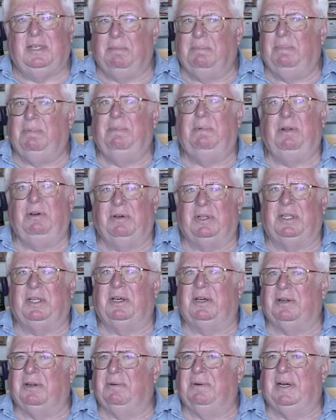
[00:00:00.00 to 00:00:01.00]
she blew
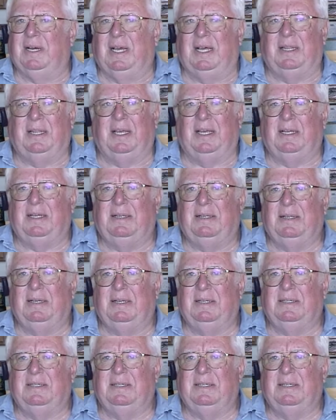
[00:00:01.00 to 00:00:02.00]
it there in a way, I think,
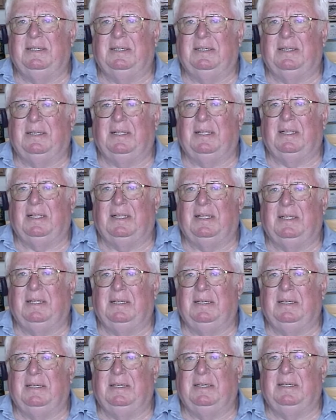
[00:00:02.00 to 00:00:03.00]
because
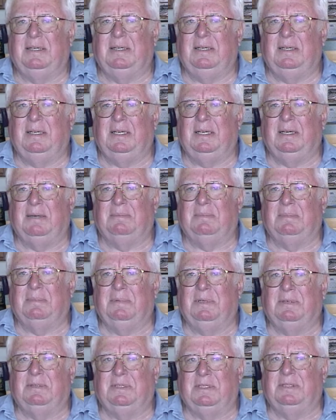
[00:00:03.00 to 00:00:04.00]
um, you
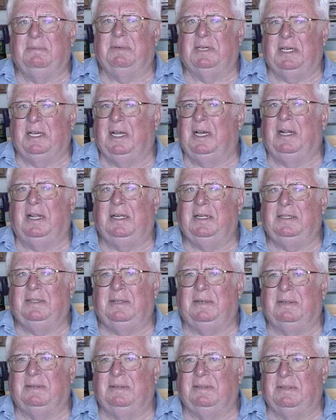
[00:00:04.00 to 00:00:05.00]
know she's a
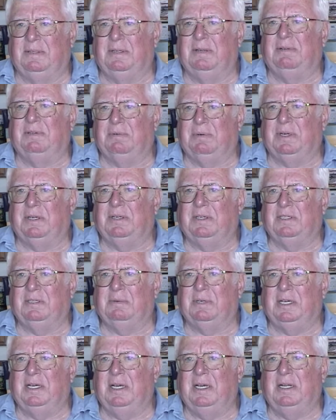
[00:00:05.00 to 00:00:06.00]
mechanic, so she was working
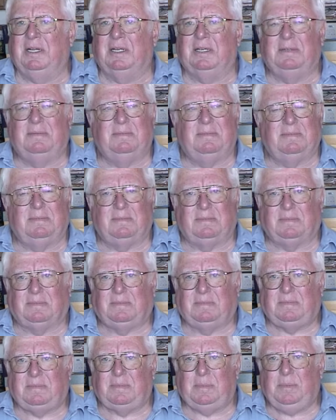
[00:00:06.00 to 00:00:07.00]
as a mechanic,
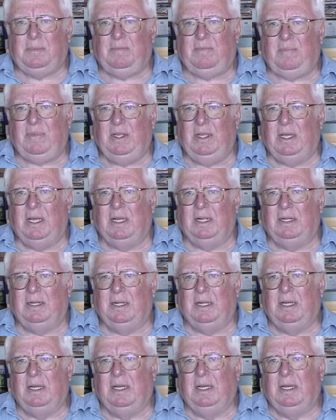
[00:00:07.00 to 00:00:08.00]

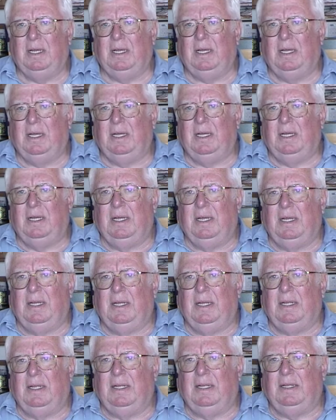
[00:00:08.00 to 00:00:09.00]
and
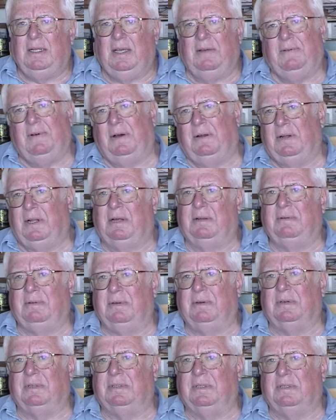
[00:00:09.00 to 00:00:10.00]
he found
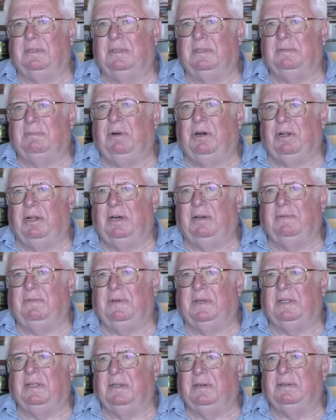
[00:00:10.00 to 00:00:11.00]
out, of course, it's a small
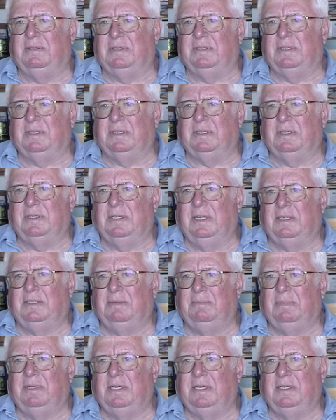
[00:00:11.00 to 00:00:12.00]
outfit, you know, just a
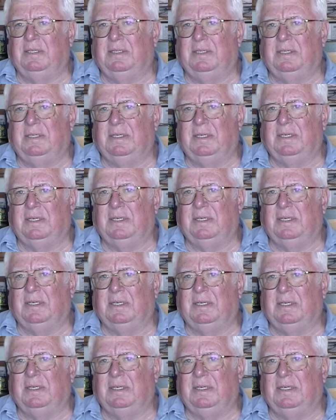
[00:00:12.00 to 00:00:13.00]
dozen planes, and uh,
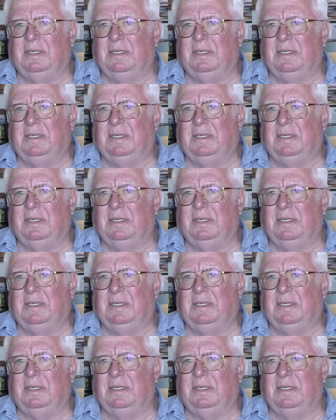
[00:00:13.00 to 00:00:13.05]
